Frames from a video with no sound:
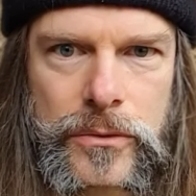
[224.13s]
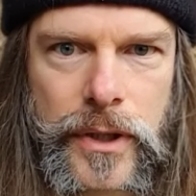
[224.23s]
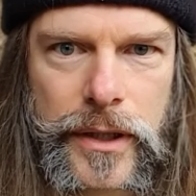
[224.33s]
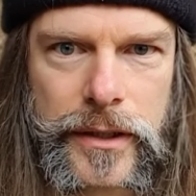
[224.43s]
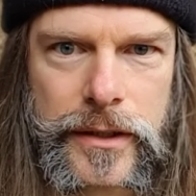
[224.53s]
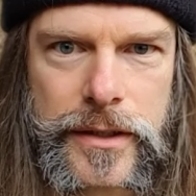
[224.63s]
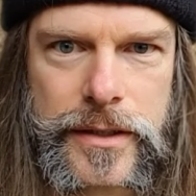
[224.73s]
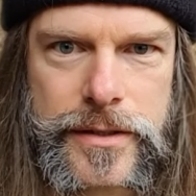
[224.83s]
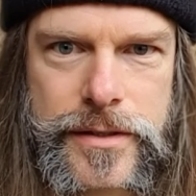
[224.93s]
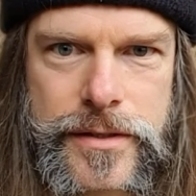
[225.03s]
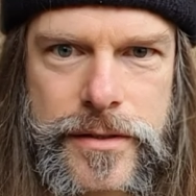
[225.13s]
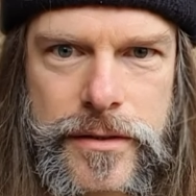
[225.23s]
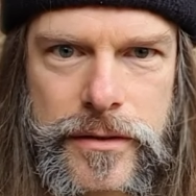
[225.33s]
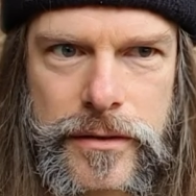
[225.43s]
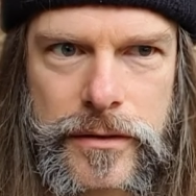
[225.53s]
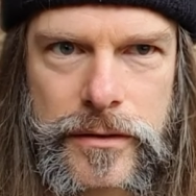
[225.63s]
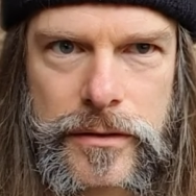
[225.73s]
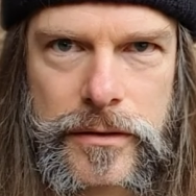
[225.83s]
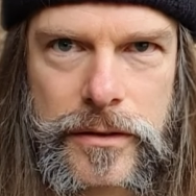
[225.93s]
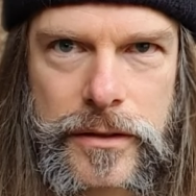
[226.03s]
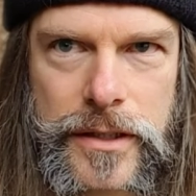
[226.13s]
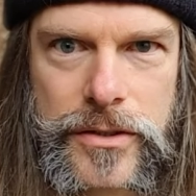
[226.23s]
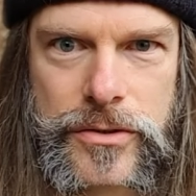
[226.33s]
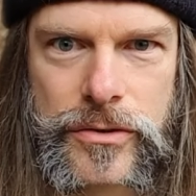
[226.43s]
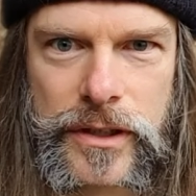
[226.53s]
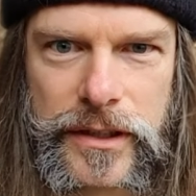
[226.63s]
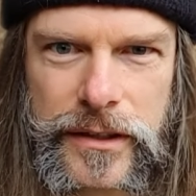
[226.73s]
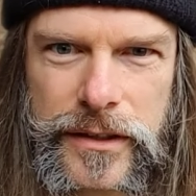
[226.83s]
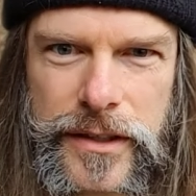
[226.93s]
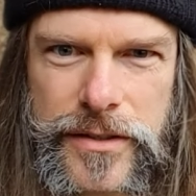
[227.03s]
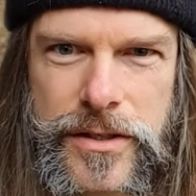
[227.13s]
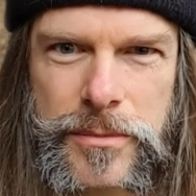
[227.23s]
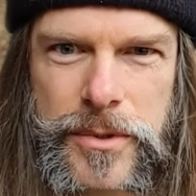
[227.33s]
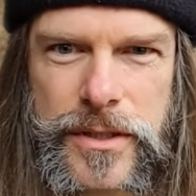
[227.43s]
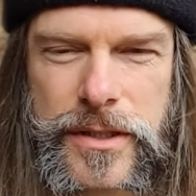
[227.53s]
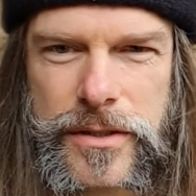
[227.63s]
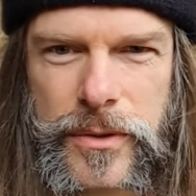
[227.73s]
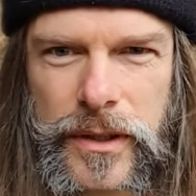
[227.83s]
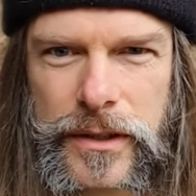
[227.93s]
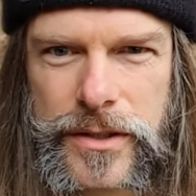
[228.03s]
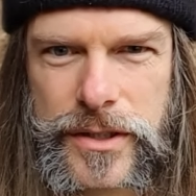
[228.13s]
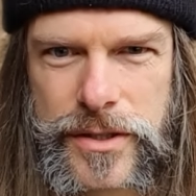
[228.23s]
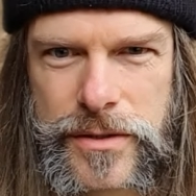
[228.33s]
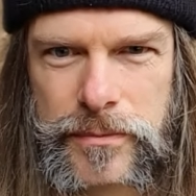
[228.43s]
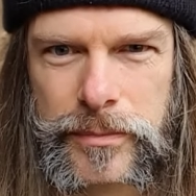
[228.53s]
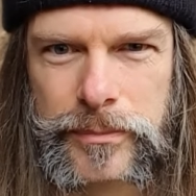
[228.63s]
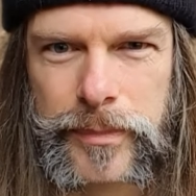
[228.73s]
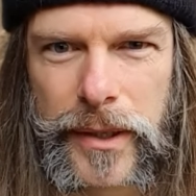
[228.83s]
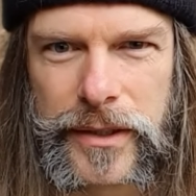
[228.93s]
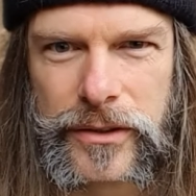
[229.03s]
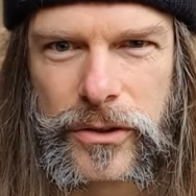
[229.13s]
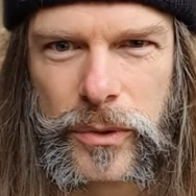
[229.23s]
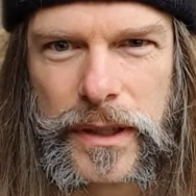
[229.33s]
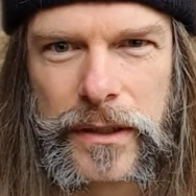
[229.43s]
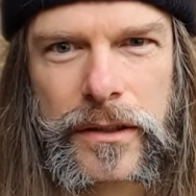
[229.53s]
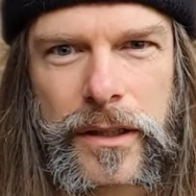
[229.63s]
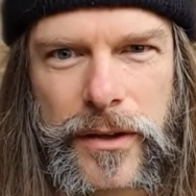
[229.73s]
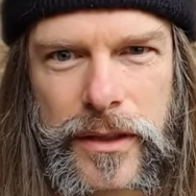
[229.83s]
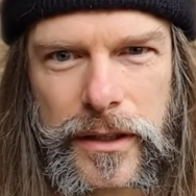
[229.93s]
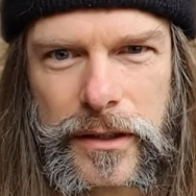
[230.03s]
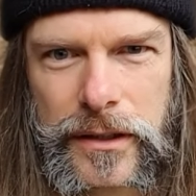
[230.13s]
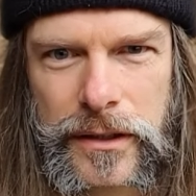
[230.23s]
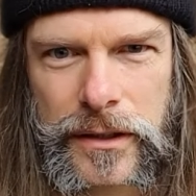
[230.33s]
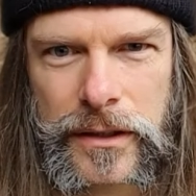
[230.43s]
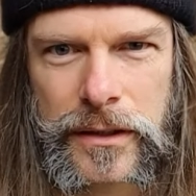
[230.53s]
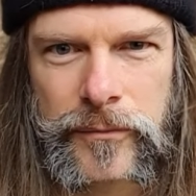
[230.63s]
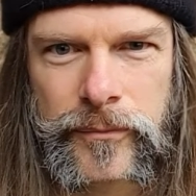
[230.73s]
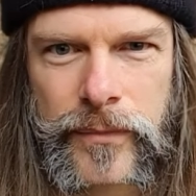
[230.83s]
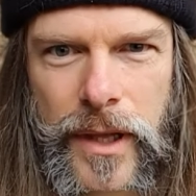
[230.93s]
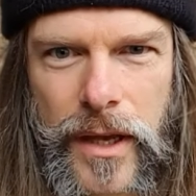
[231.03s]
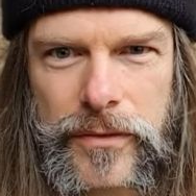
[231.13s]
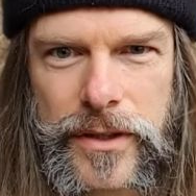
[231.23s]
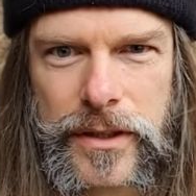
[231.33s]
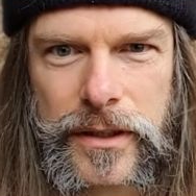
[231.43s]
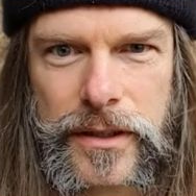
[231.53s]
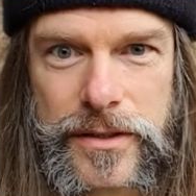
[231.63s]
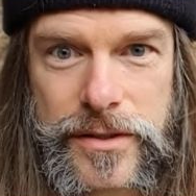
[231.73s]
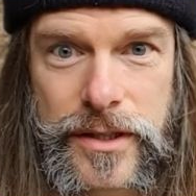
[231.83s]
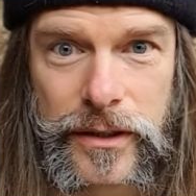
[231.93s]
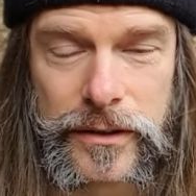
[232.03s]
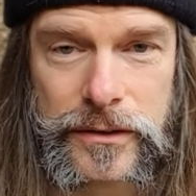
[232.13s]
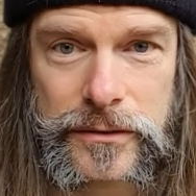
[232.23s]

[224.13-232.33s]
Wei is literally interpreted into English as by doing nothing, everything is done.